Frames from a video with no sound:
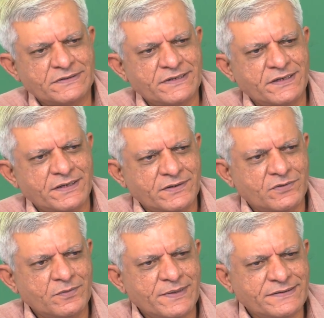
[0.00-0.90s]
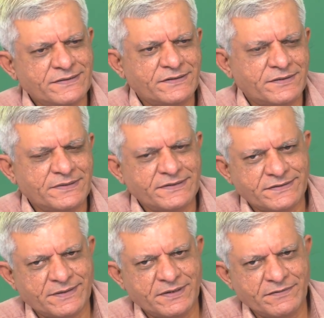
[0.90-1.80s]
chaining in rule based systems is
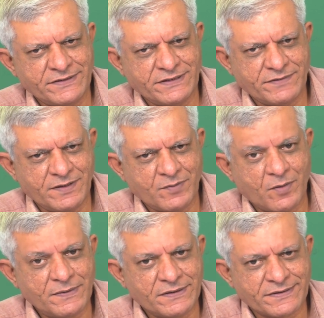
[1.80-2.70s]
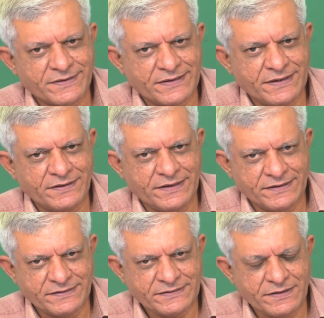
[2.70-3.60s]
something which is very popular in the
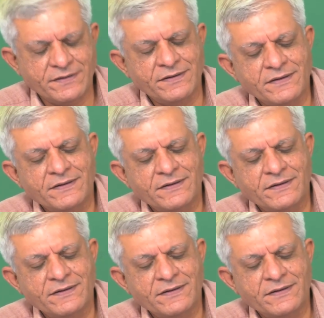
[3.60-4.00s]
industry,